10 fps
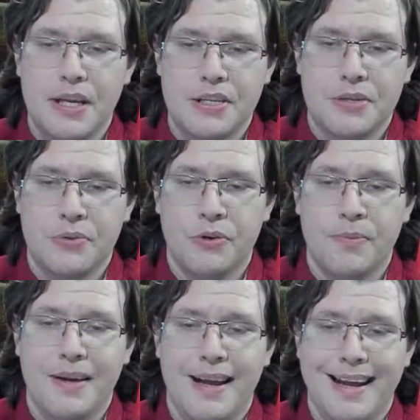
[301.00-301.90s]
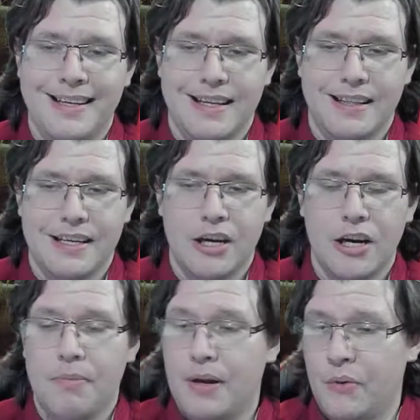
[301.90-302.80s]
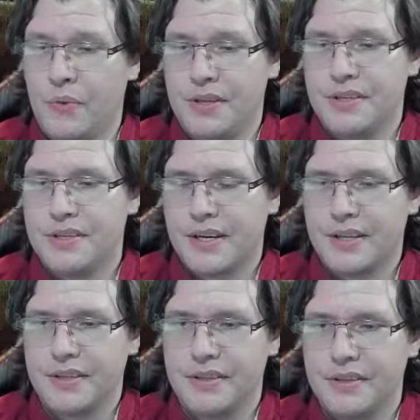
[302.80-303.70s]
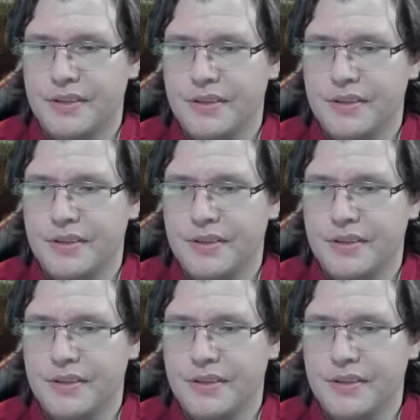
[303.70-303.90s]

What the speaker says: Blade Storm, and deadly calm by 1 second.